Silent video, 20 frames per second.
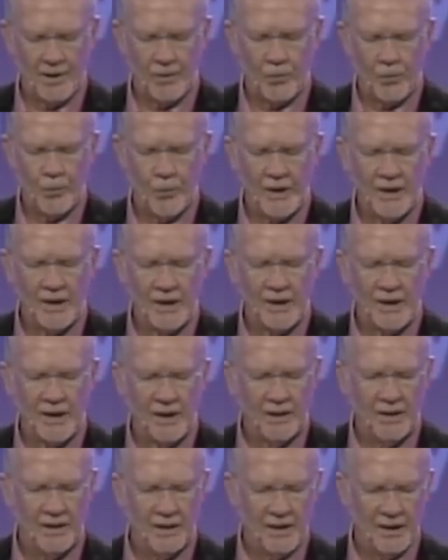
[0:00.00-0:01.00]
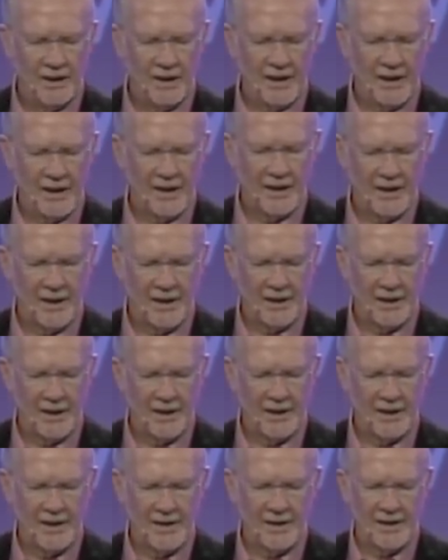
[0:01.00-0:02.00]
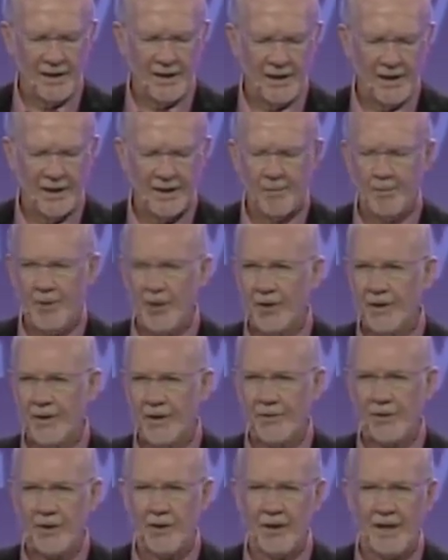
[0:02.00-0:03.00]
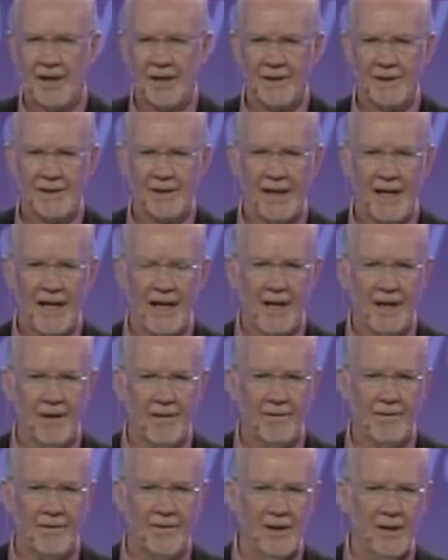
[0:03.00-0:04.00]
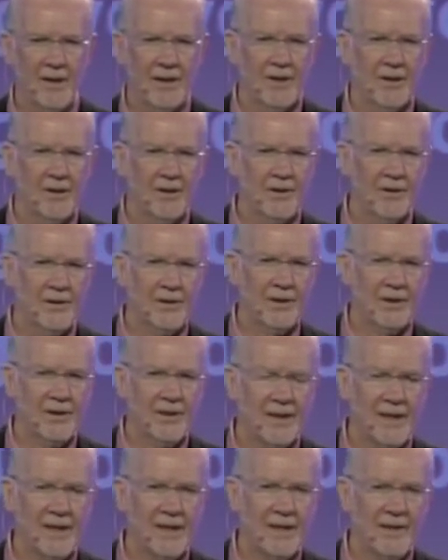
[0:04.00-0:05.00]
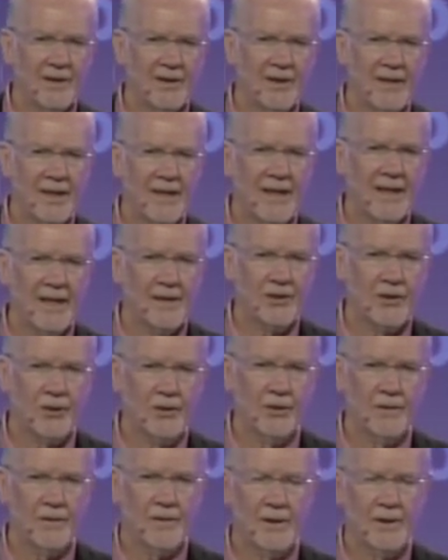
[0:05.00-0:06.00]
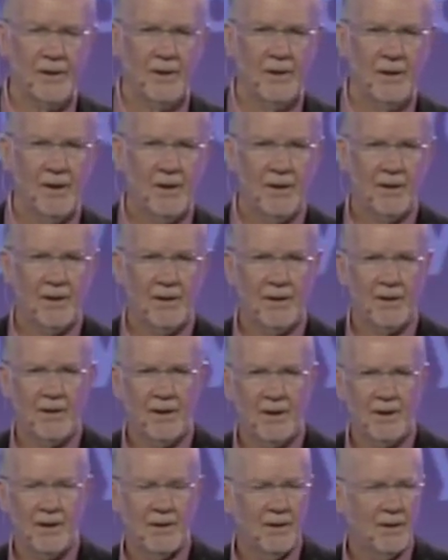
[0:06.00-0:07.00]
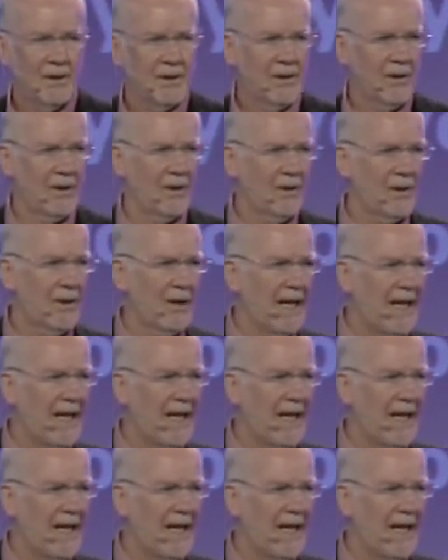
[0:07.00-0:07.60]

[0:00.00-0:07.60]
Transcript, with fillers: we, in the body of Christ, have glazed over, or I